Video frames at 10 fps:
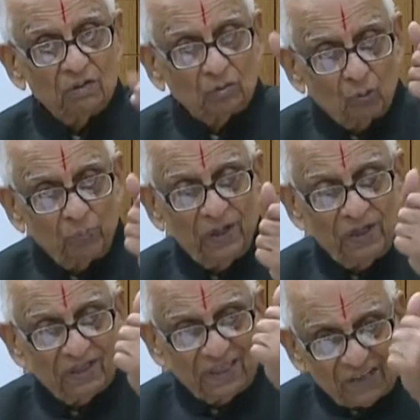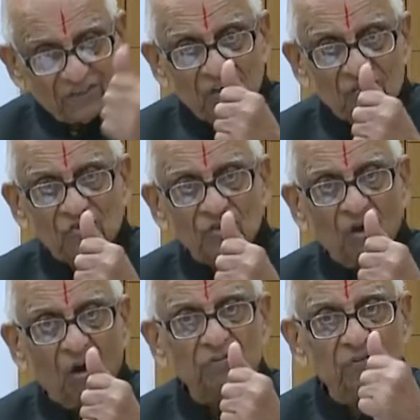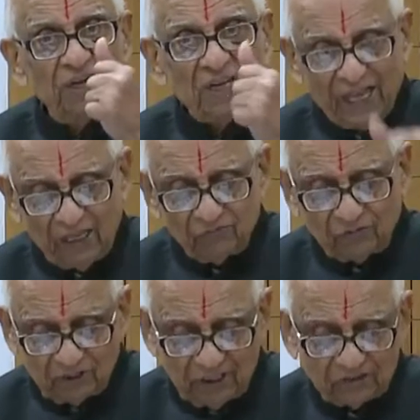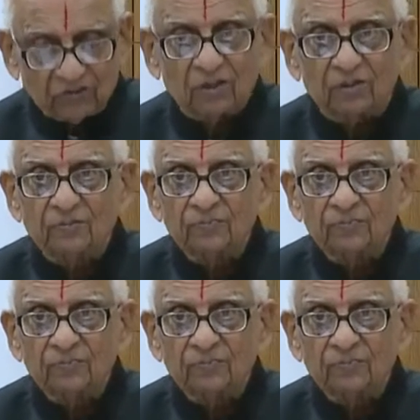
should be the essence of the very life of the nation.